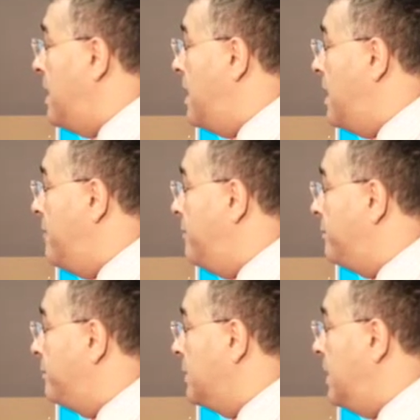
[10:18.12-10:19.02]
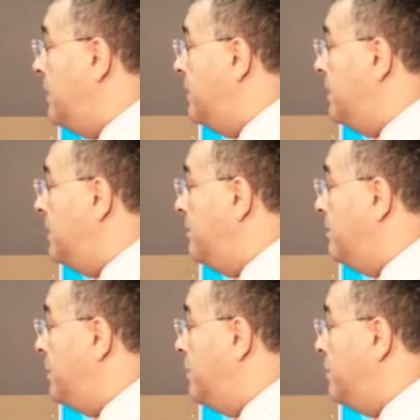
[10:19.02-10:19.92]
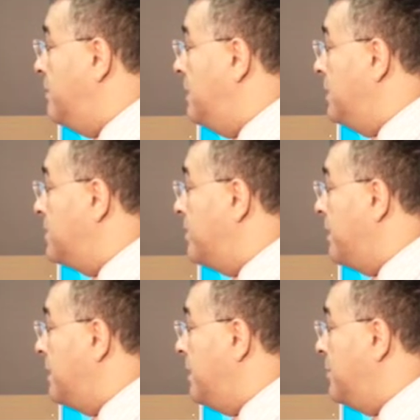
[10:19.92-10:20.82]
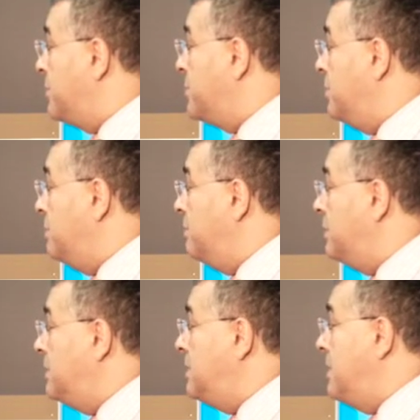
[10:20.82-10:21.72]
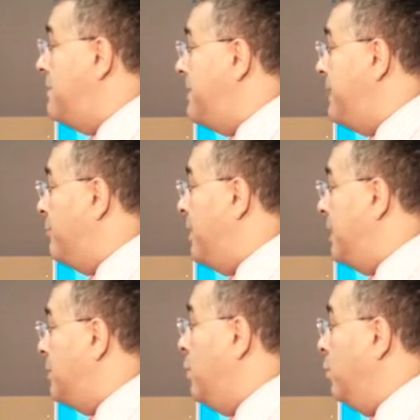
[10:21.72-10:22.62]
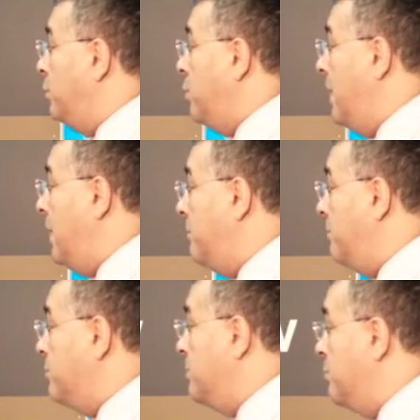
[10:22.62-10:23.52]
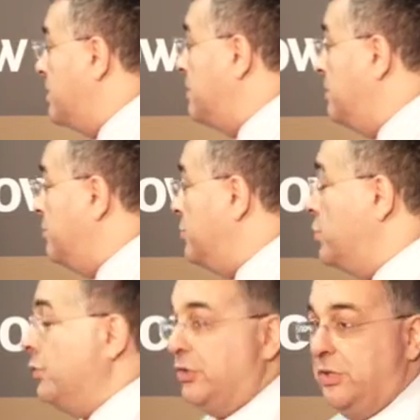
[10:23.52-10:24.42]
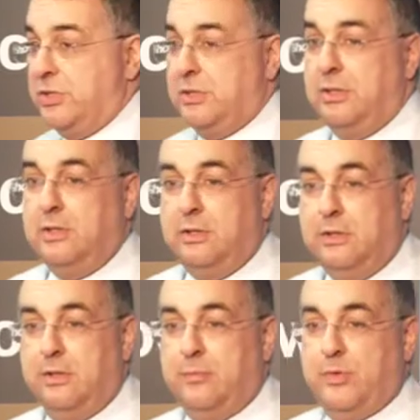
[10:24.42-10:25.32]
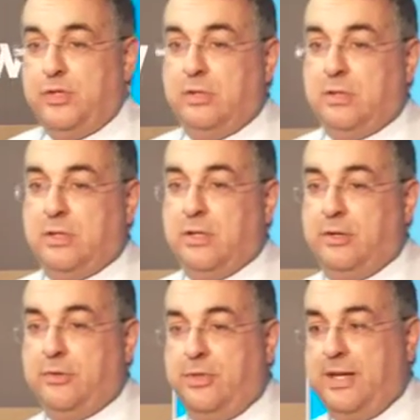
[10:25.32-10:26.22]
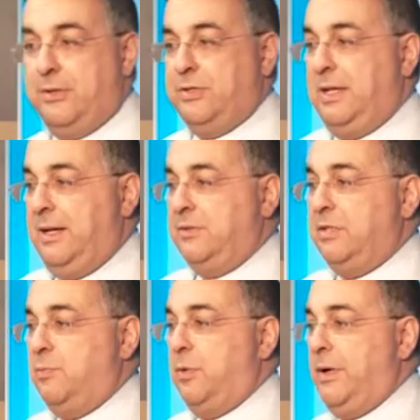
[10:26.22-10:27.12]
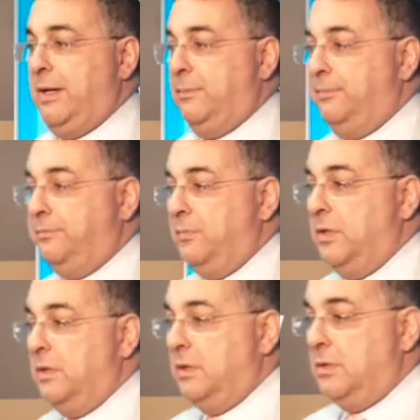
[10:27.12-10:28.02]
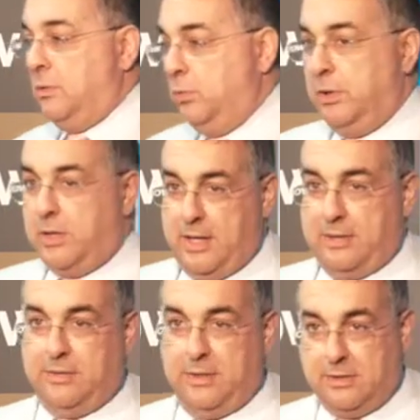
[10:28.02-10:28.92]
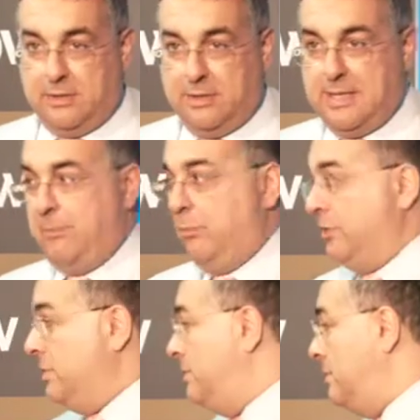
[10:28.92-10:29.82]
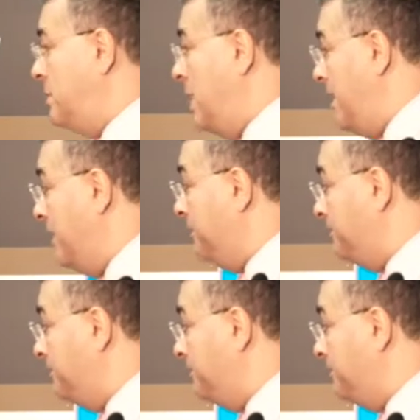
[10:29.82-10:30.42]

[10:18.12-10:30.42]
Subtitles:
Oaky Mill is very close to Mount Wright Gold, where Resolute Resources have produced 100,000 ounces per annum. So all the kinds of things that Dan was saying.